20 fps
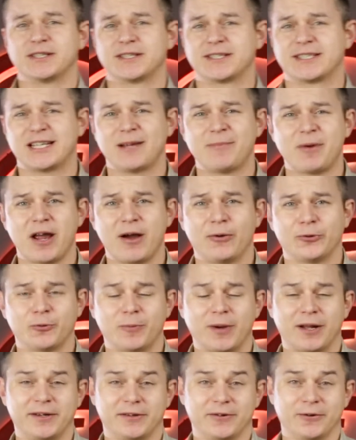
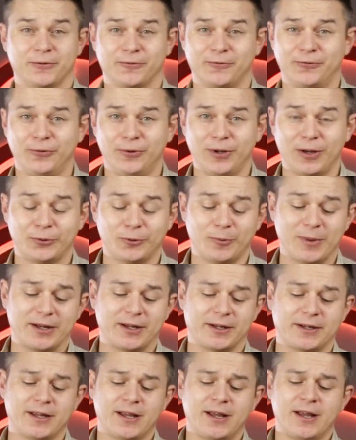semi-automatic or full
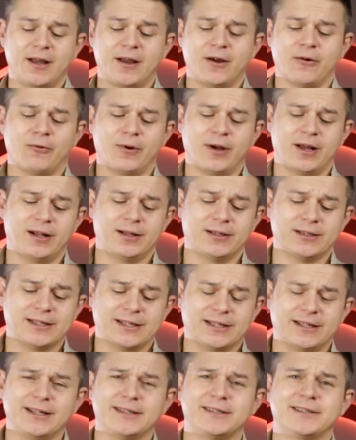automatic, well,
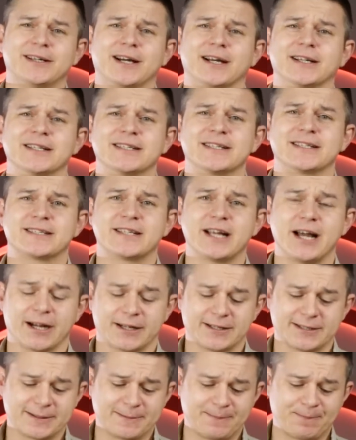it kind of
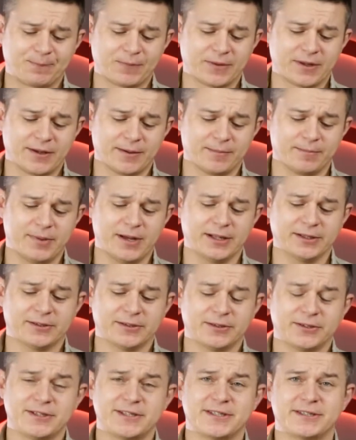sucks, but
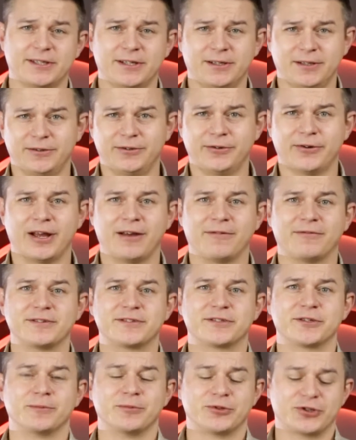still you have
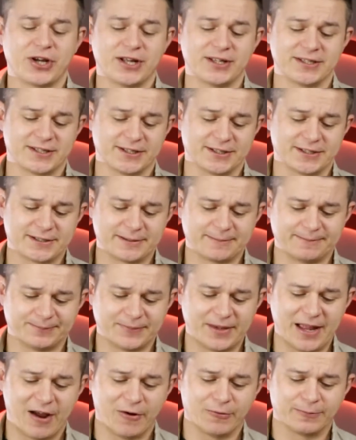some chances.
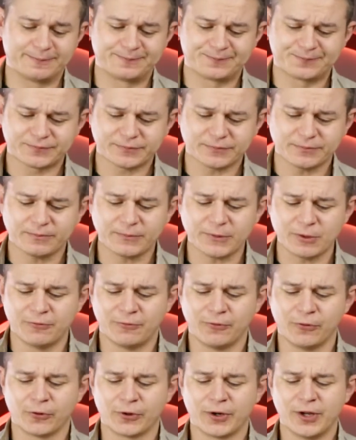Now,
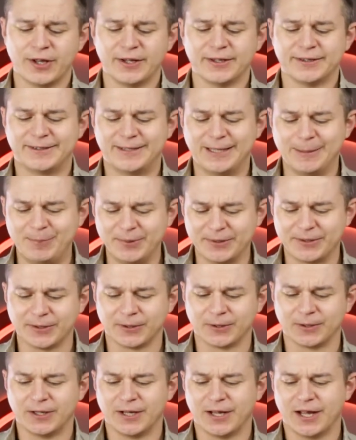for
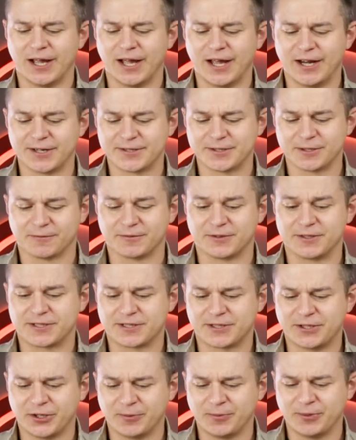typical airsoft
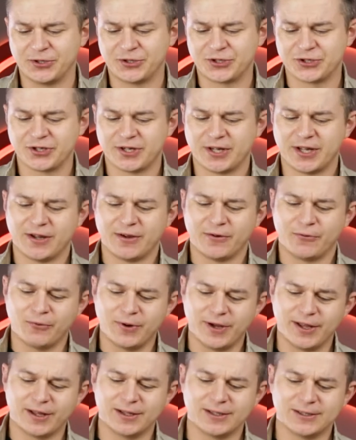skirmish,
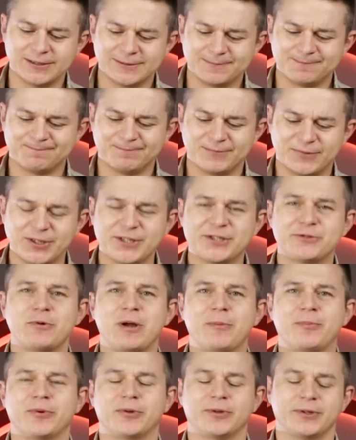well, this
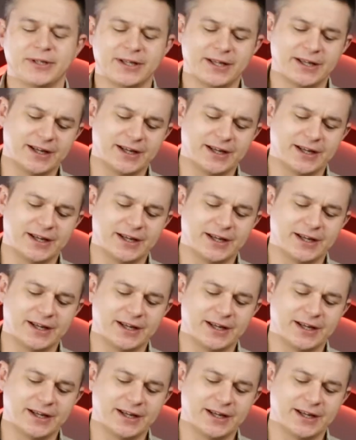weapon